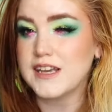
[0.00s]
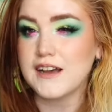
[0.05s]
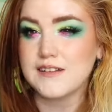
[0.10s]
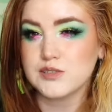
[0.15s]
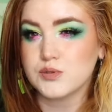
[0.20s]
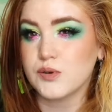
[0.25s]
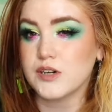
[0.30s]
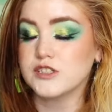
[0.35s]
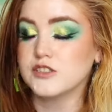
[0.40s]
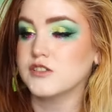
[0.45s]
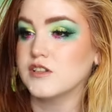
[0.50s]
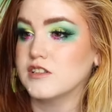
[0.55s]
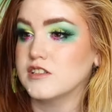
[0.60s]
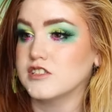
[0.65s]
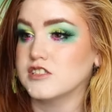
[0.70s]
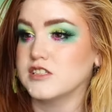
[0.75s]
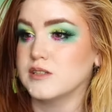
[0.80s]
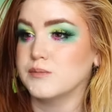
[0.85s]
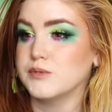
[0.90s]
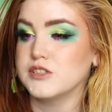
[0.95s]
I swatched all the
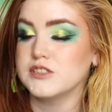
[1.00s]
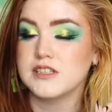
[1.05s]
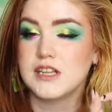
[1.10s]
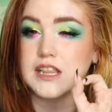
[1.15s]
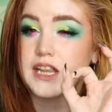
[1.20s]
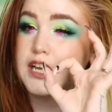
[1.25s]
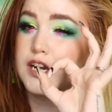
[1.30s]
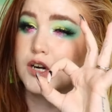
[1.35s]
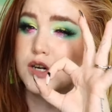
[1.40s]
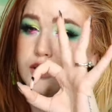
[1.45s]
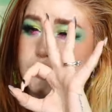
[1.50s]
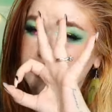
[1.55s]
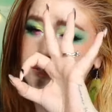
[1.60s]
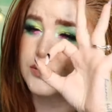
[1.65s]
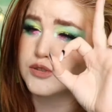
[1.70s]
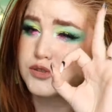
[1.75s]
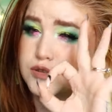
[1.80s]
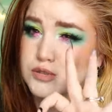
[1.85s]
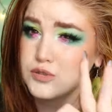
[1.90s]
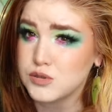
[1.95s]
shimmers and they are
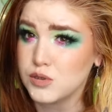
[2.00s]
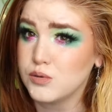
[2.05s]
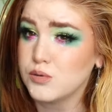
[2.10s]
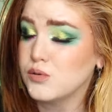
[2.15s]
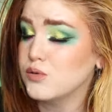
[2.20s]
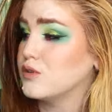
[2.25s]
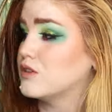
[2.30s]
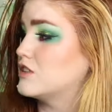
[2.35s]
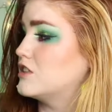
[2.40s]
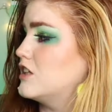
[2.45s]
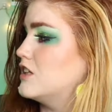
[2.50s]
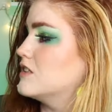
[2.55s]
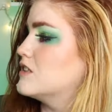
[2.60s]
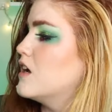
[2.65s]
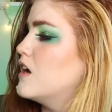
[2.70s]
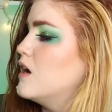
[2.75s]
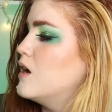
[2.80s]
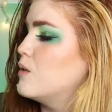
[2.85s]
so gorgeous.